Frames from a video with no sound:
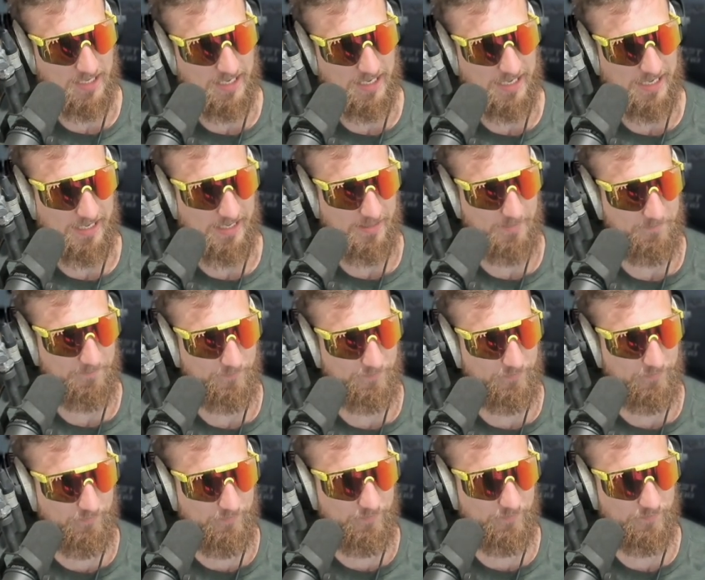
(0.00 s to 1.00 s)

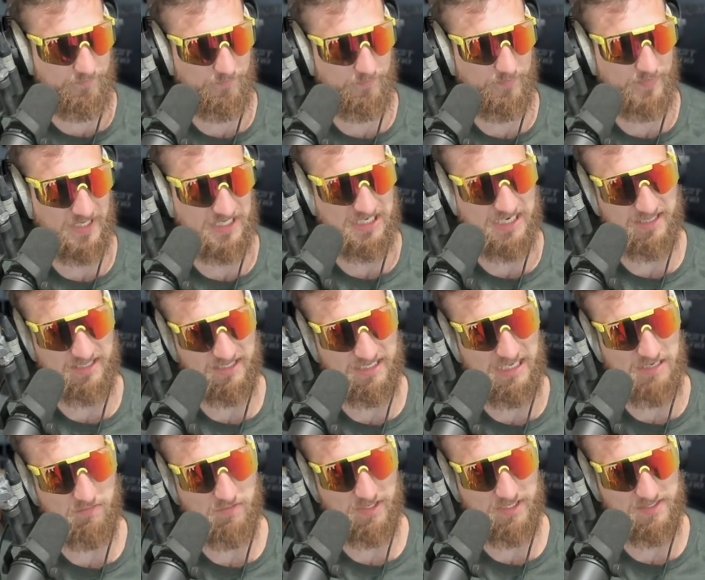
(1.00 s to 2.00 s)
But yeah, the
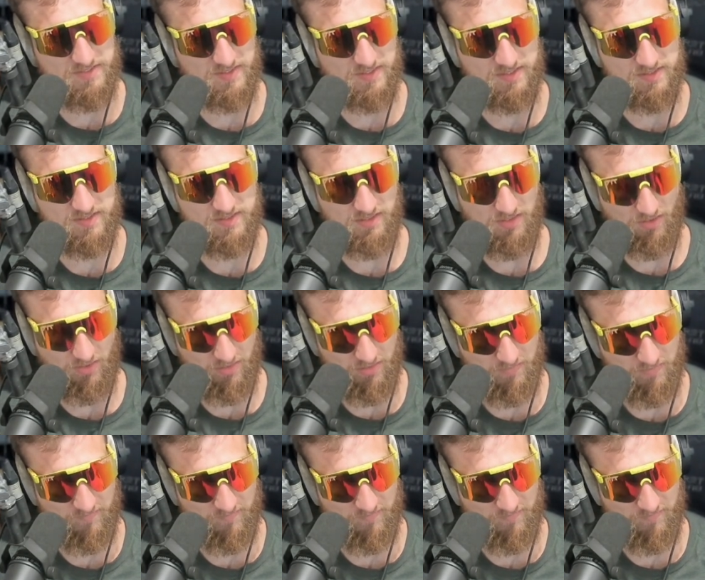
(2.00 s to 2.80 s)
key one is it's, you know,